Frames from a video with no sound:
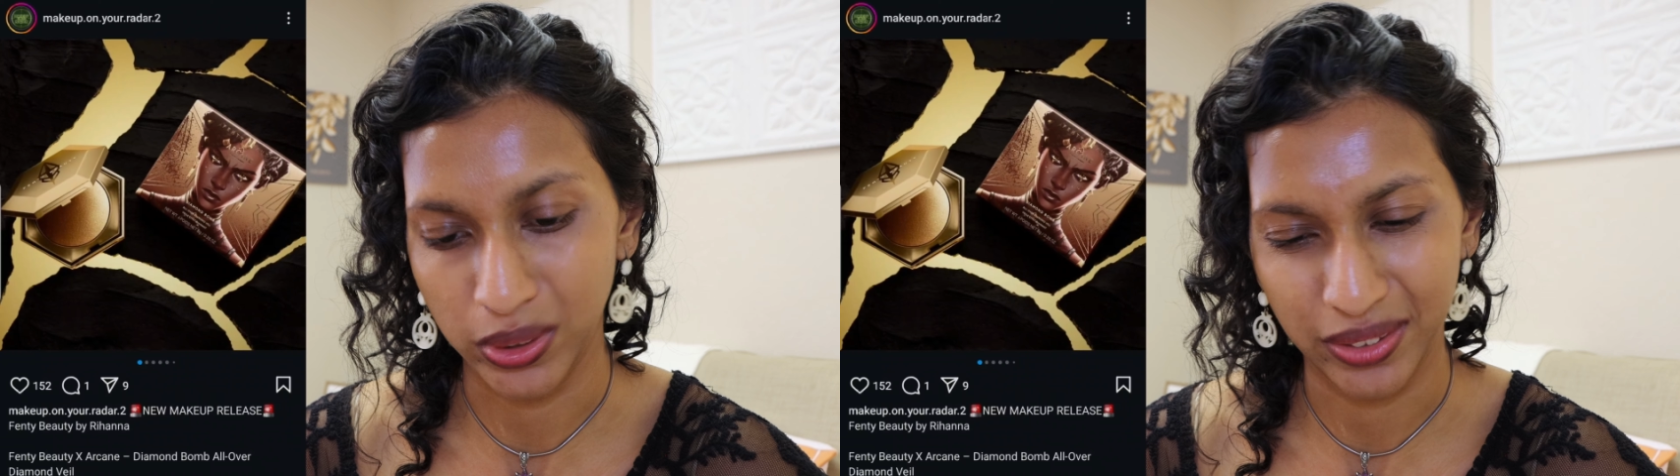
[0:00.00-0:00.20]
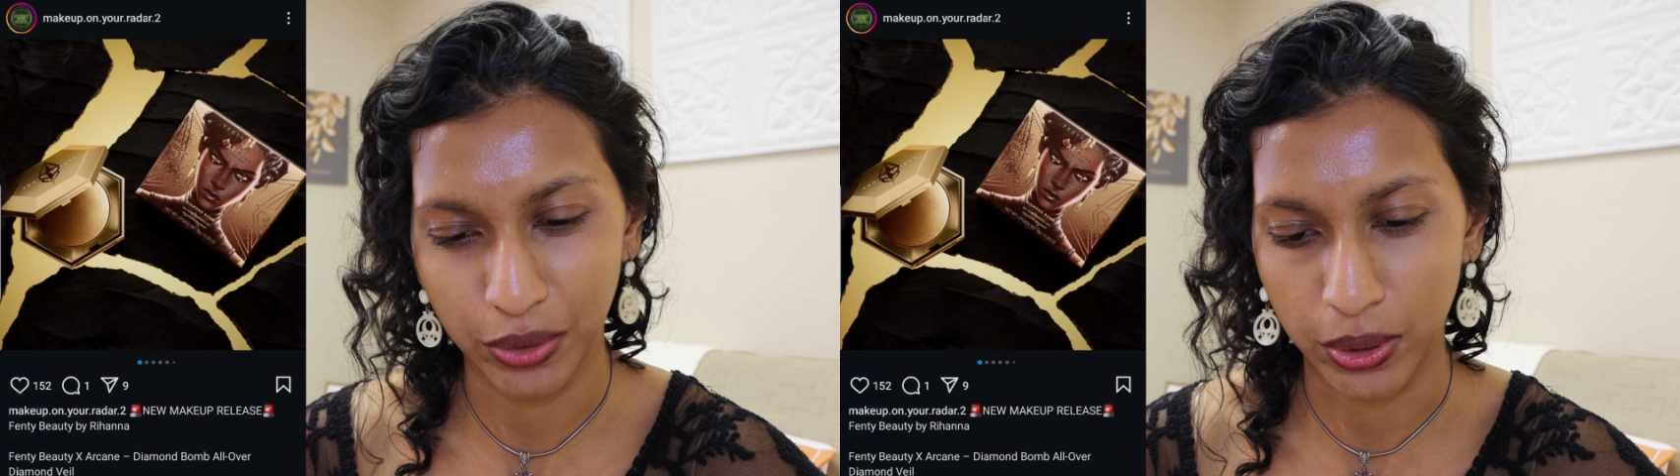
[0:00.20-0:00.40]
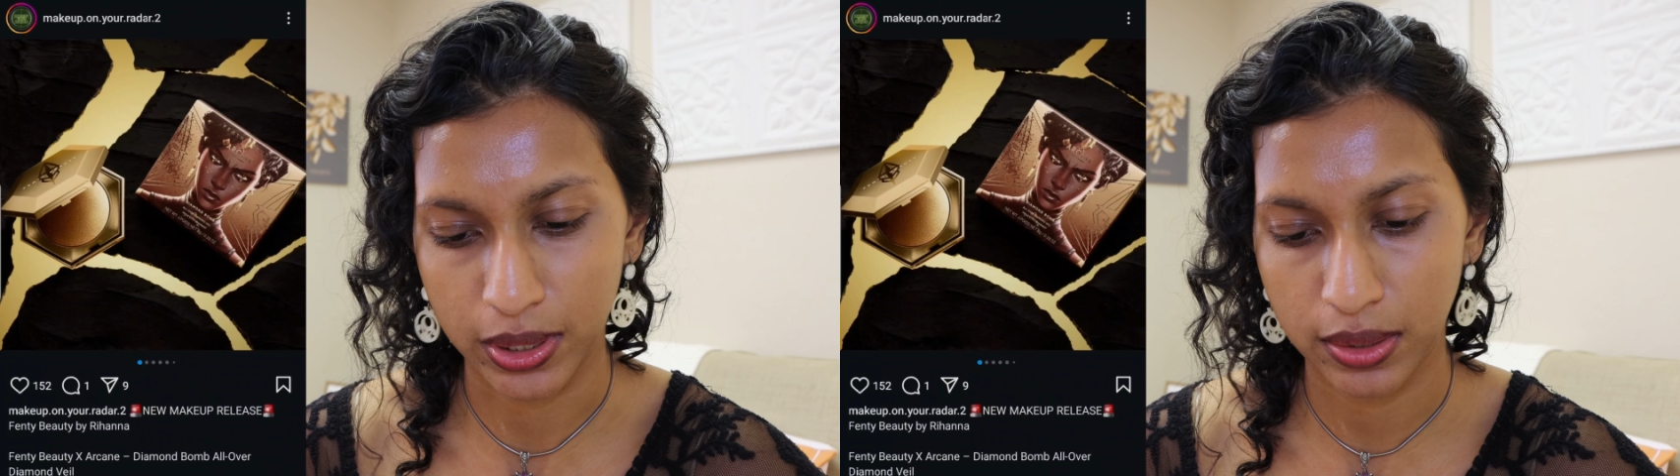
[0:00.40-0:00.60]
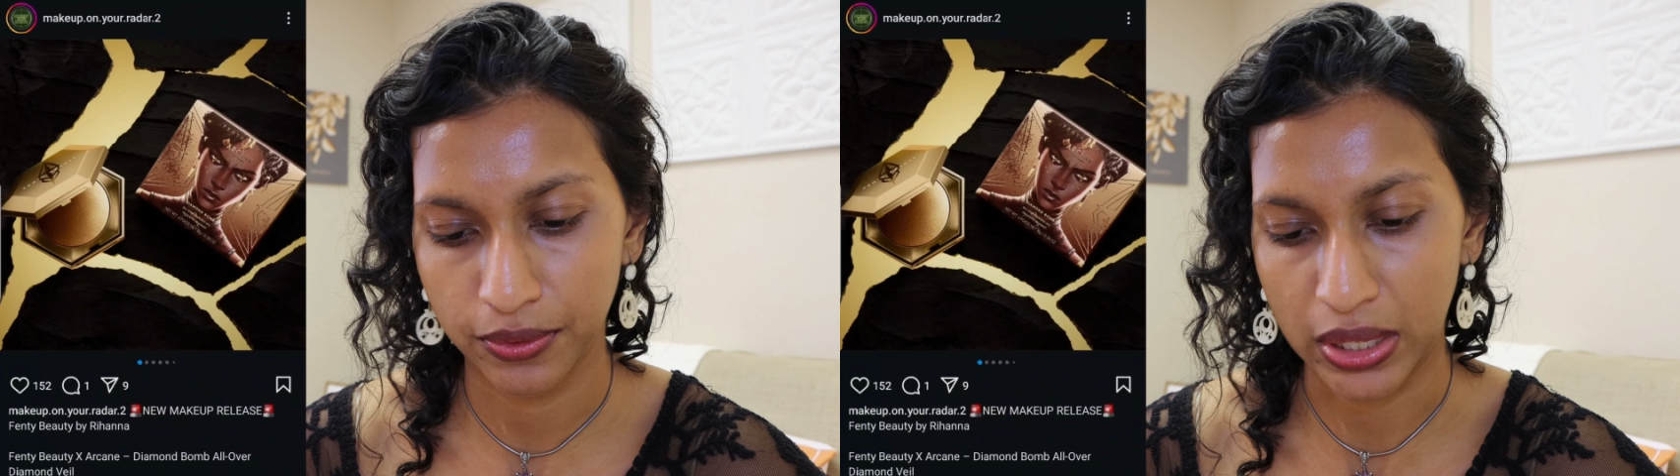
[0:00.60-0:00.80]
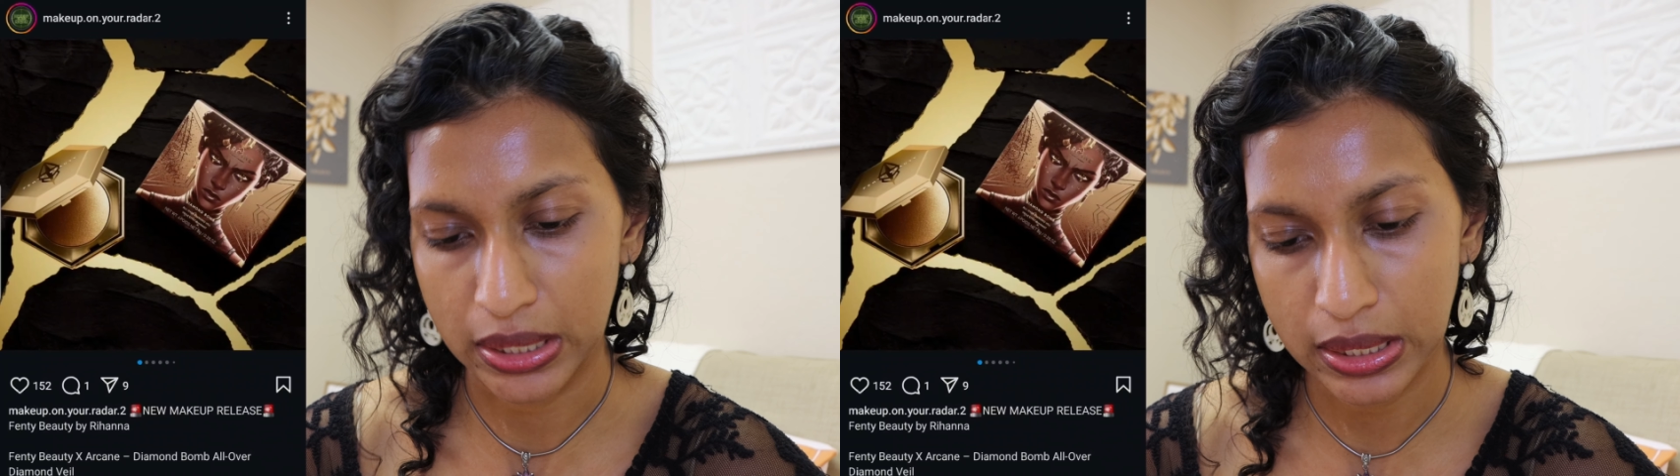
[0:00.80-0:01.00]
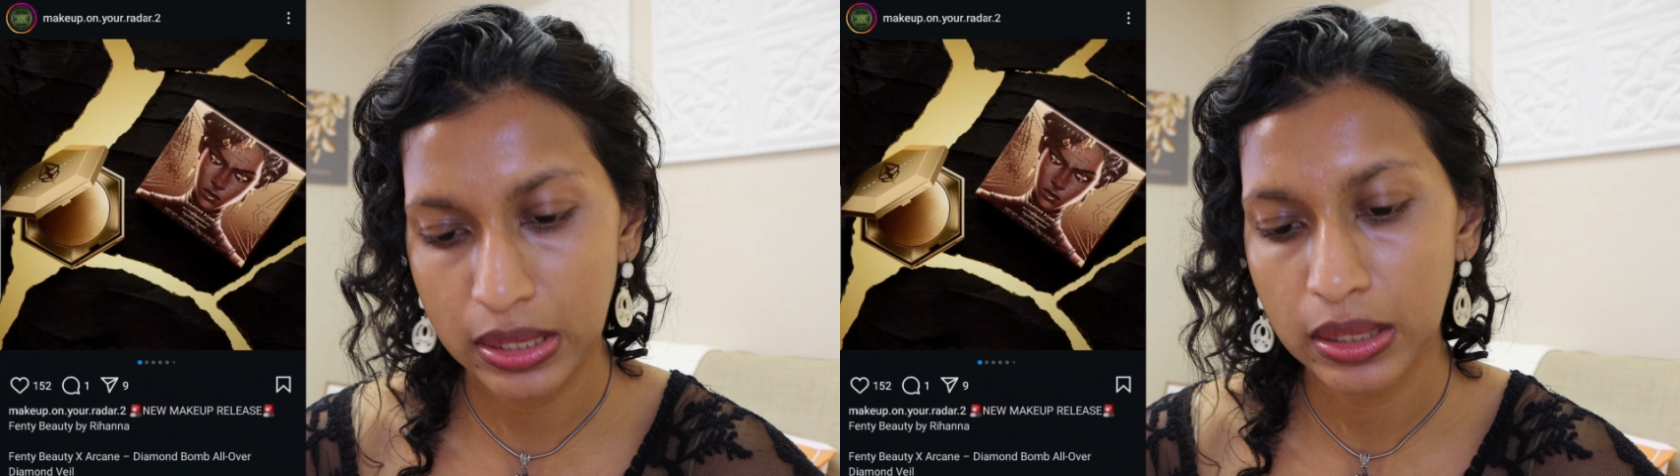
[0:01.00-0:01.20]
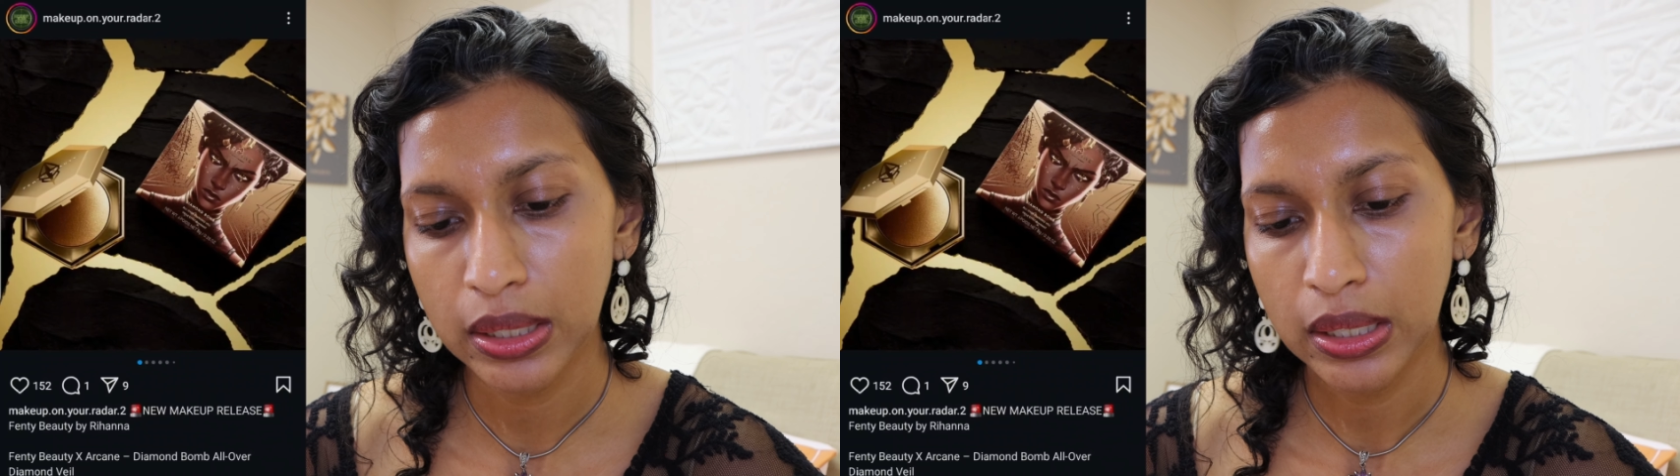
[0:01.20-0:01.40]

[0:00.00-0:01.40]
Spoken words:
And of course, Fenty,